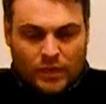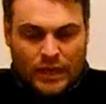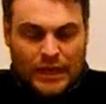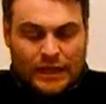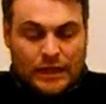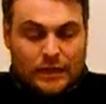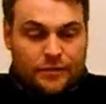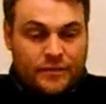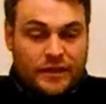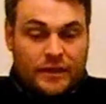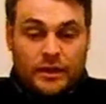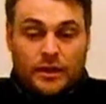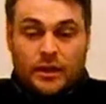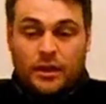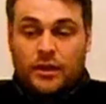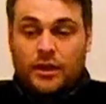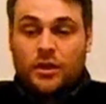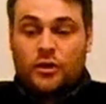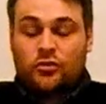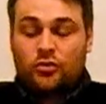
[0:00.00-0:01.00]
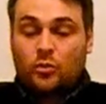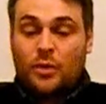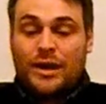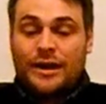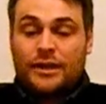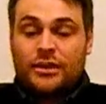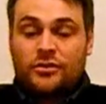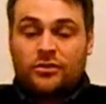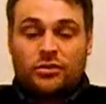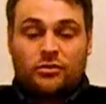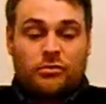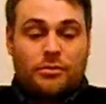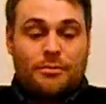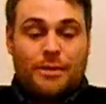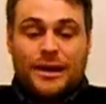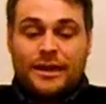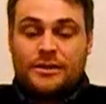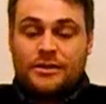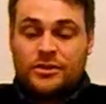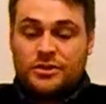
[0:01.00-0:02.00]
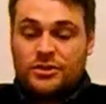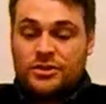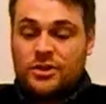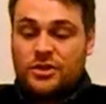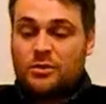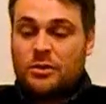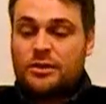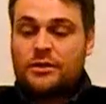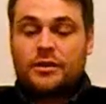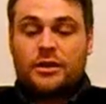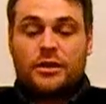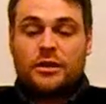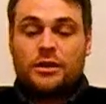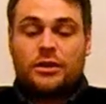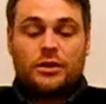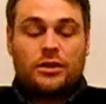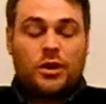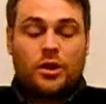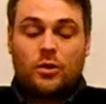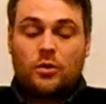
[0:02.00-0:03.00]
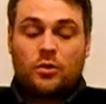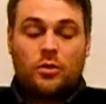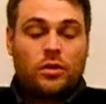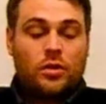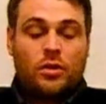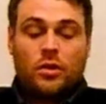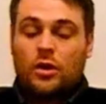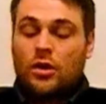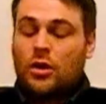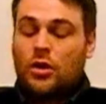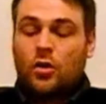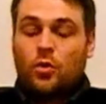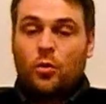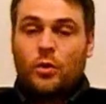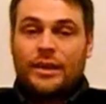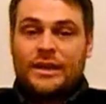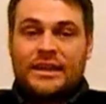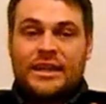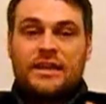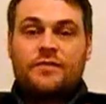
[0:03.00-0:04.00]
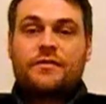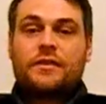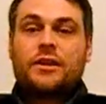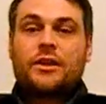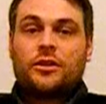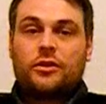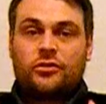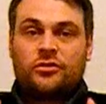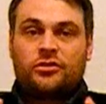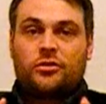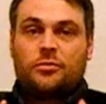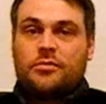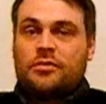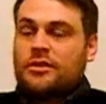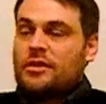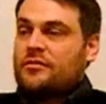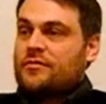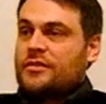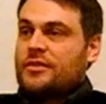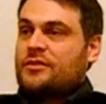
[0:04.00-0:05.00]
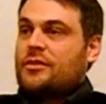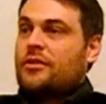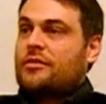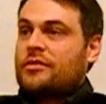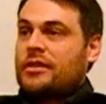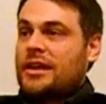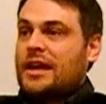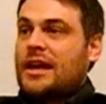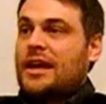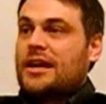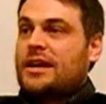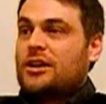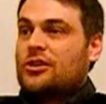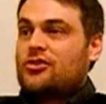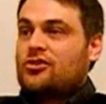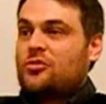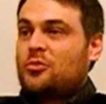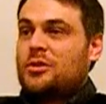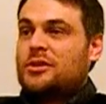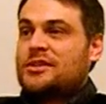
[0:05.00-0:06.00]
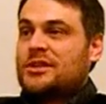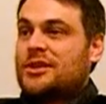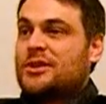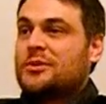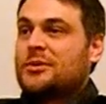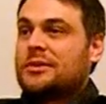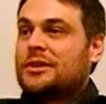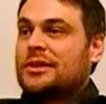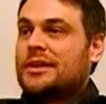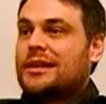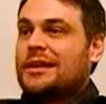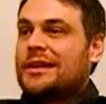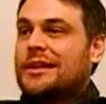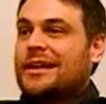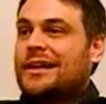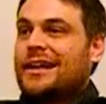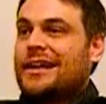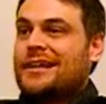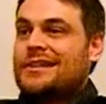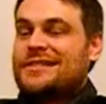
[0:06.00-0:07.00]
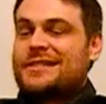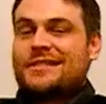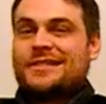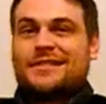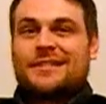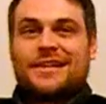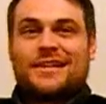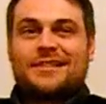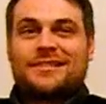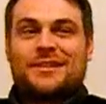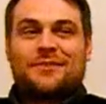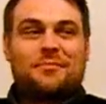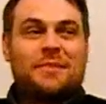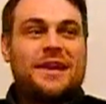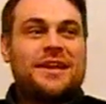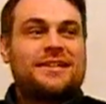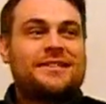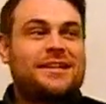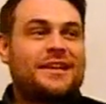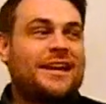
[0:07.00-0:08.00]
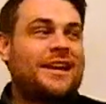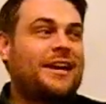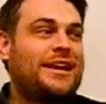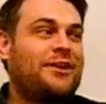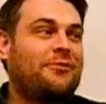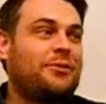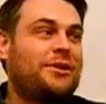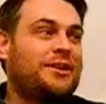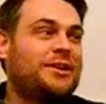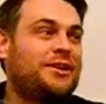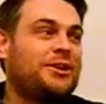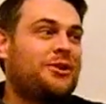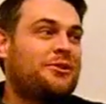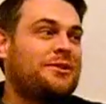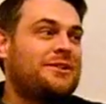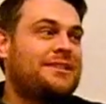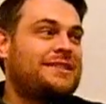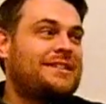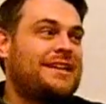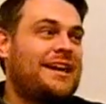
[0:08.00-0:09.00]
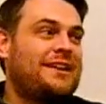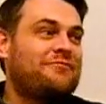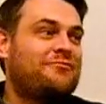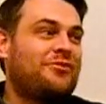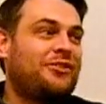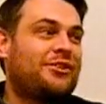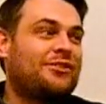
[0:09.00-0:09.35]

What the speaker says: I think as well, it's a reminder too. I think, you know, we live in a something for nothing age. We do. It's amazing when you go into town, for